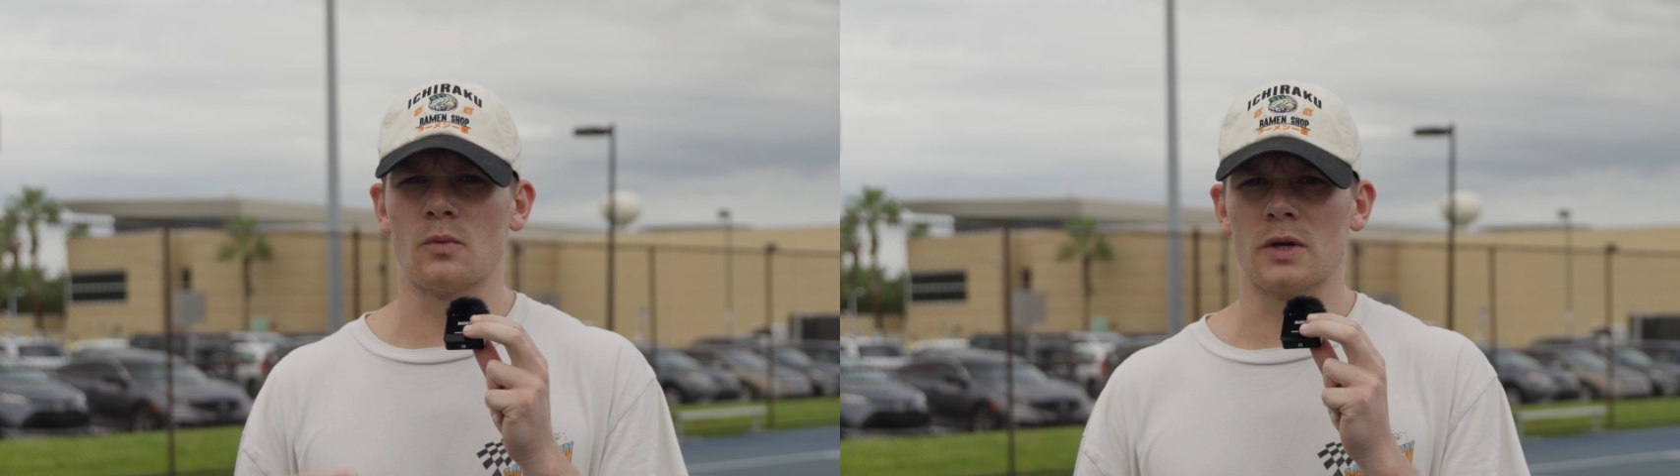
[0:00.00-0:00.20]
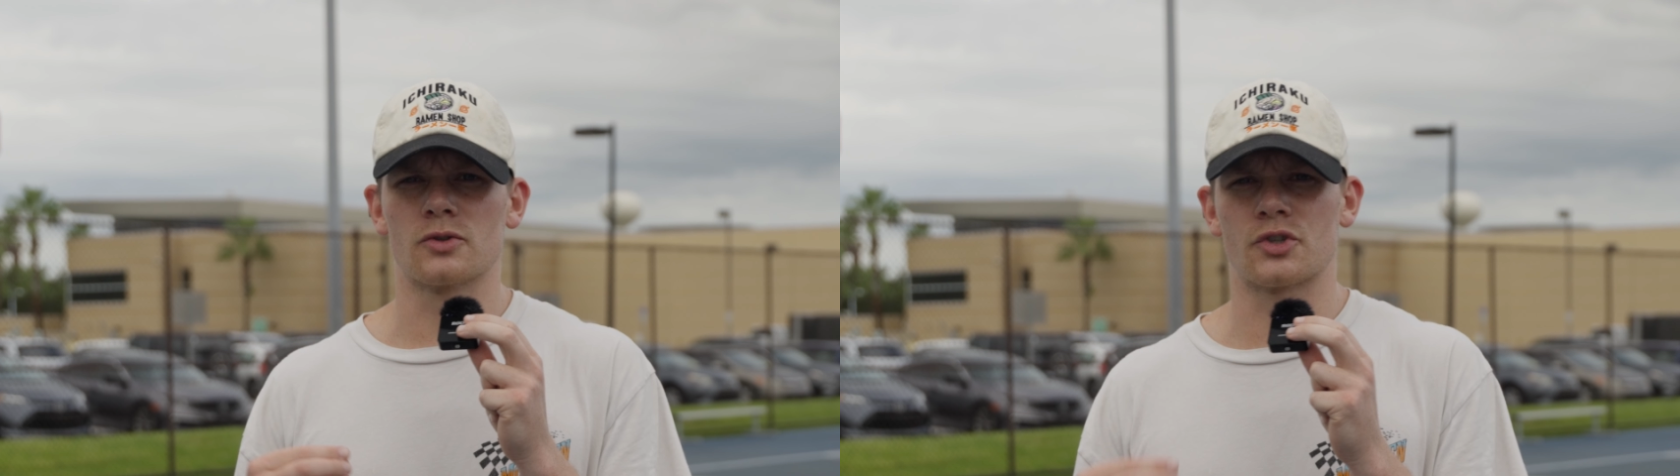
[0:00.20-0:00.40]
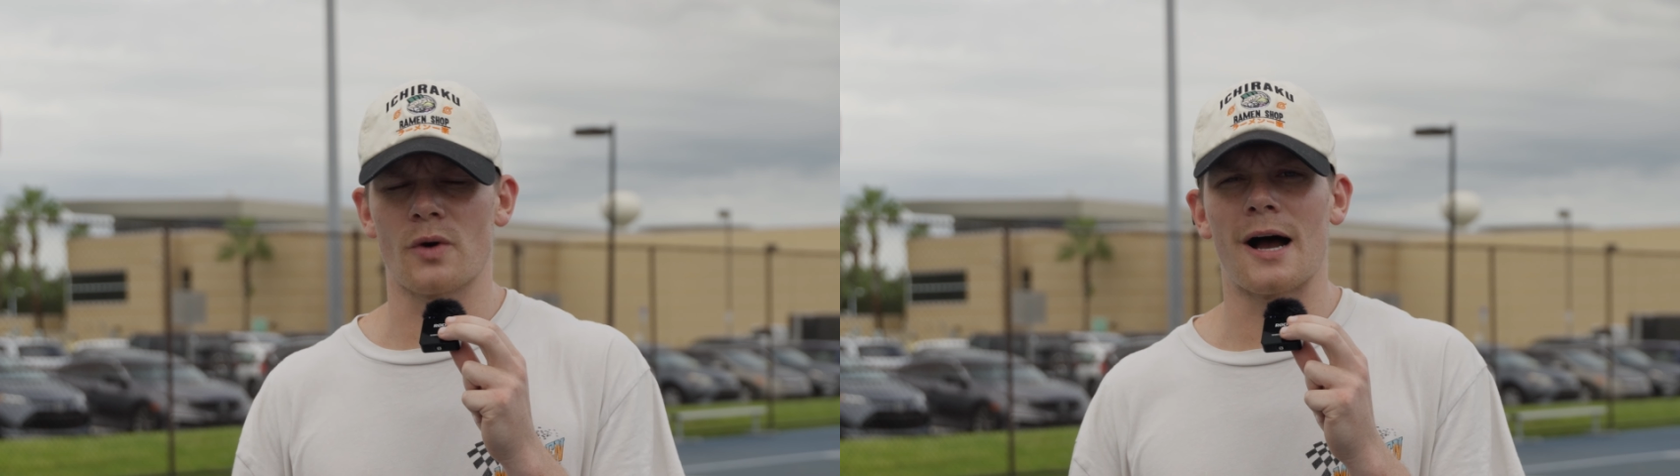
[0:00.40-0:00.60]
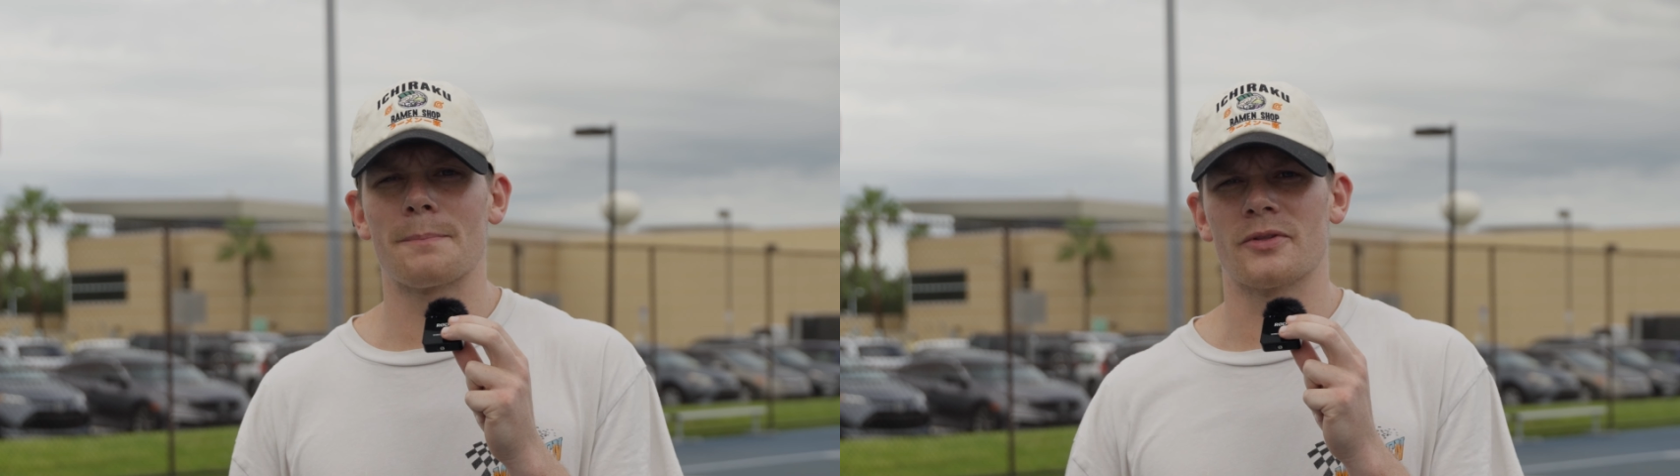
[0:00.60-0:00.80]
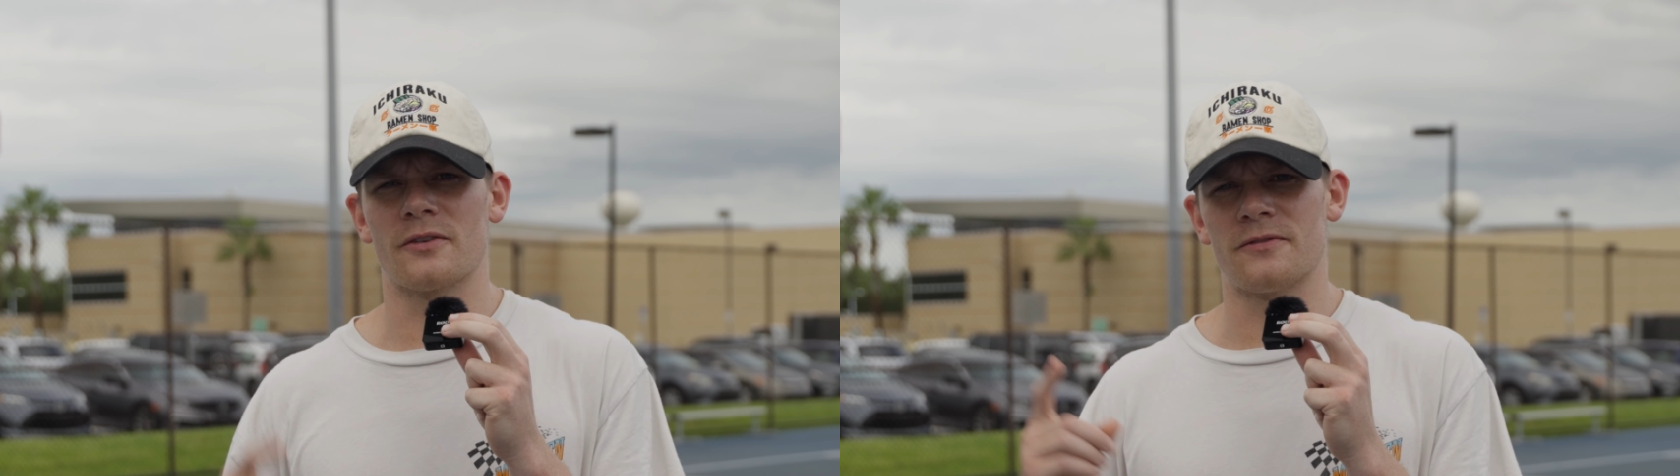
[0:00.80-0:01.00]
will
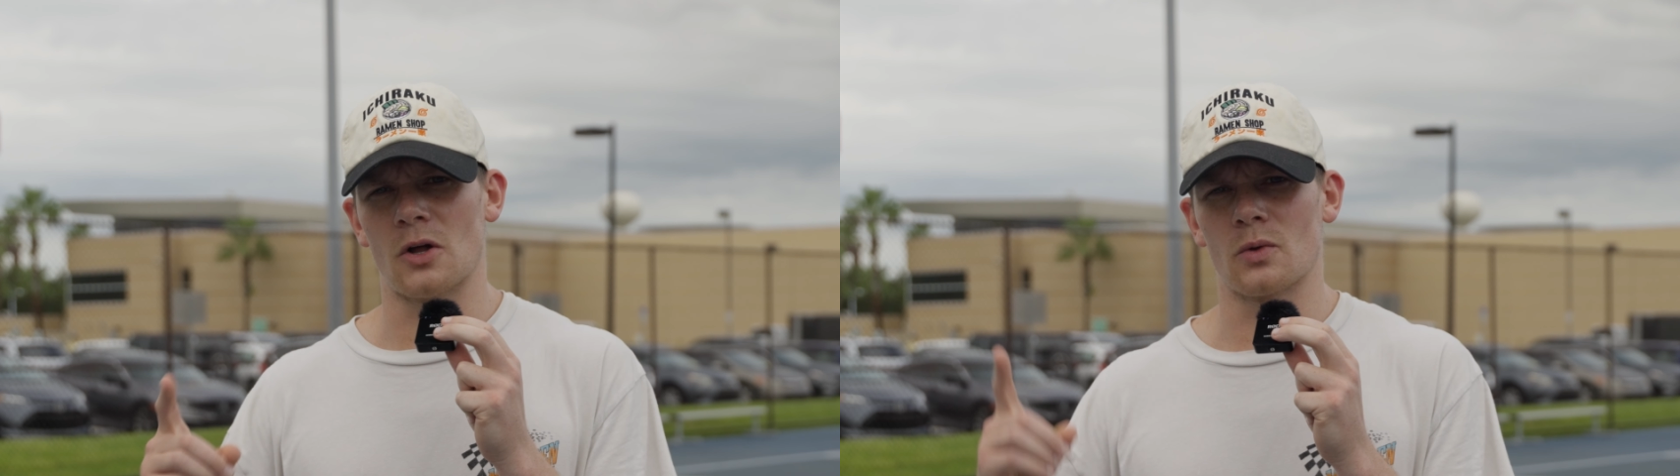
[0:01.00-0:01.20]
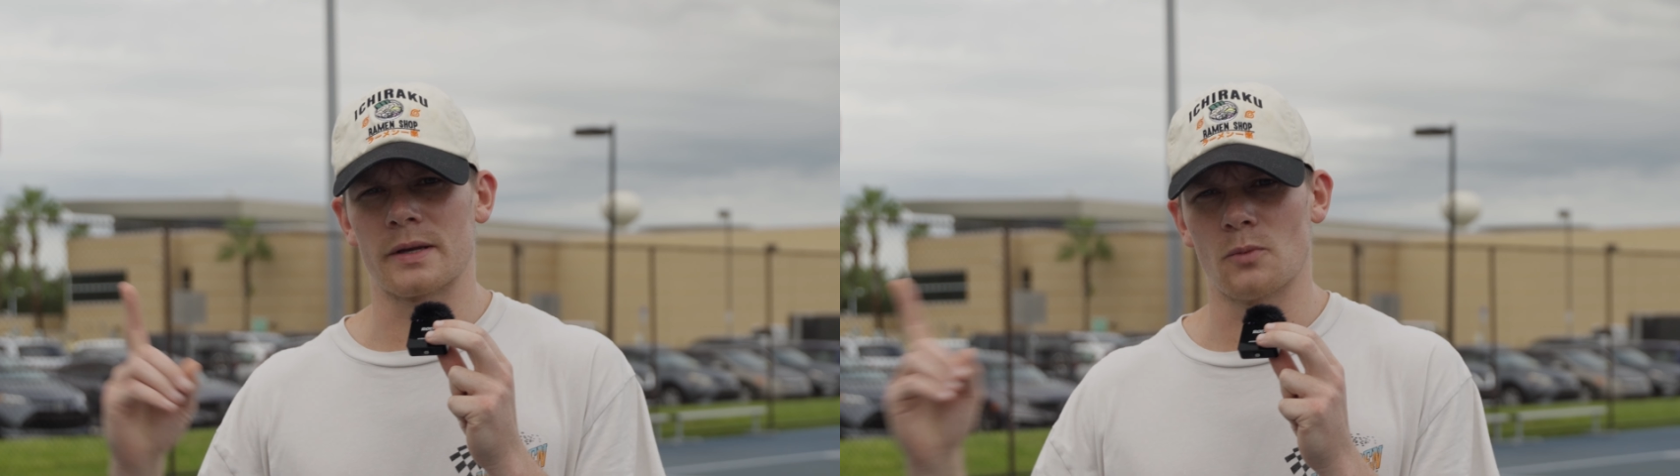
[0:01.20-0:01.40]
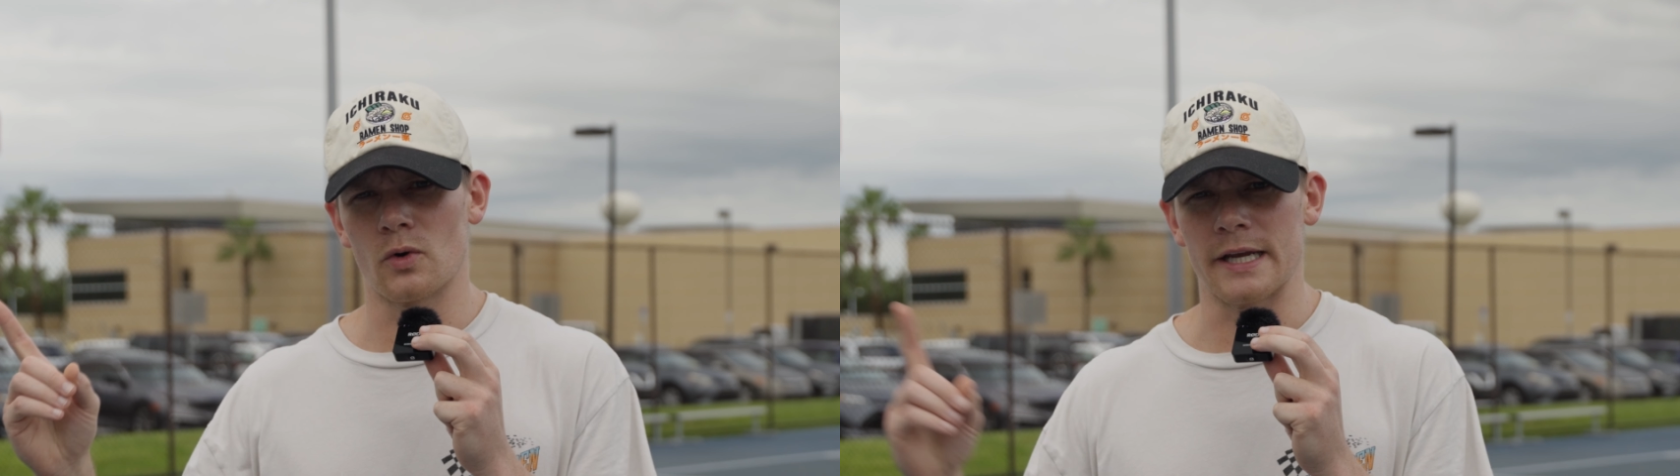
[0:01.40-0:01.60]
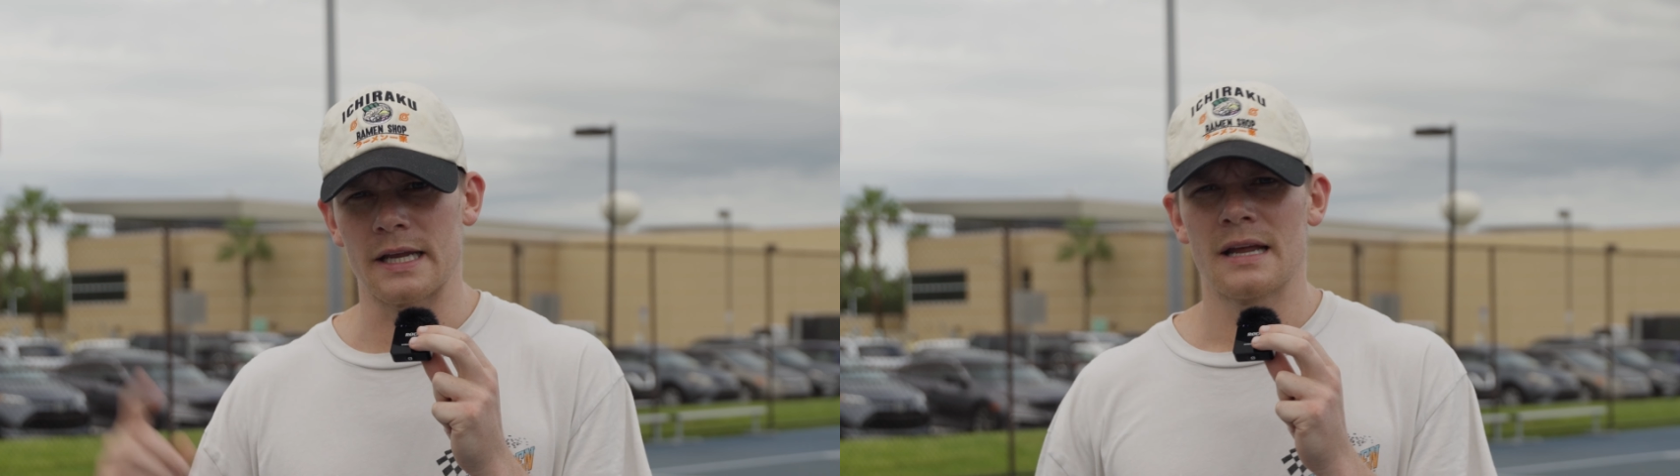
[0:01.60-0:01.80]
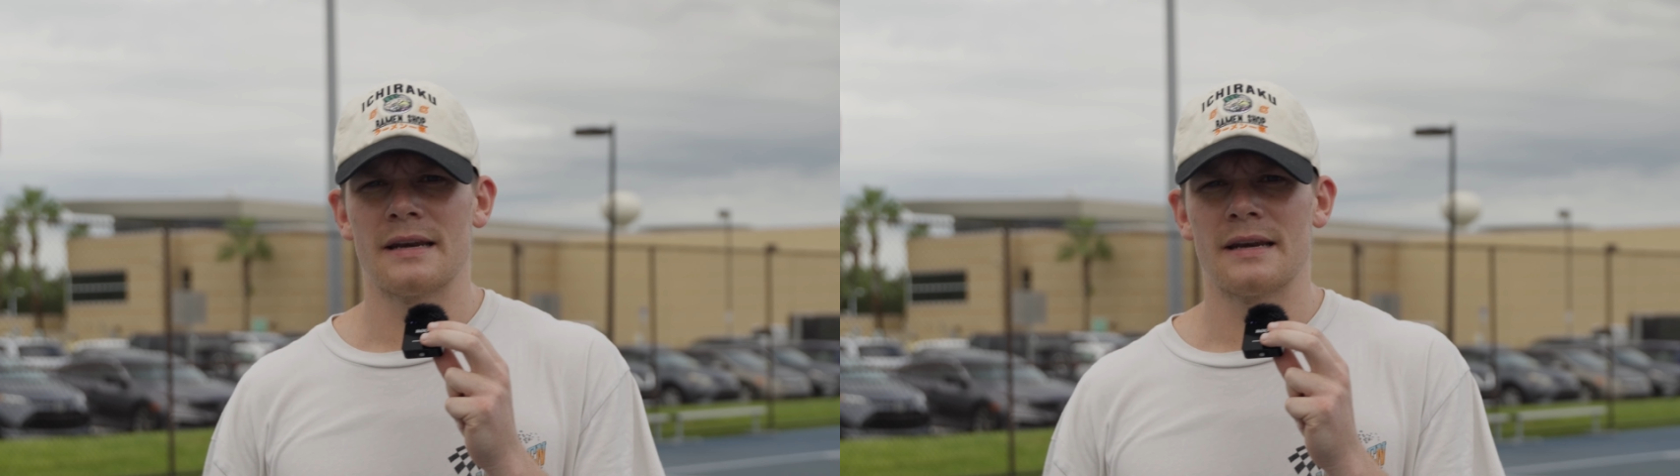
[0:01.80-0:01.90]
drop the following morning.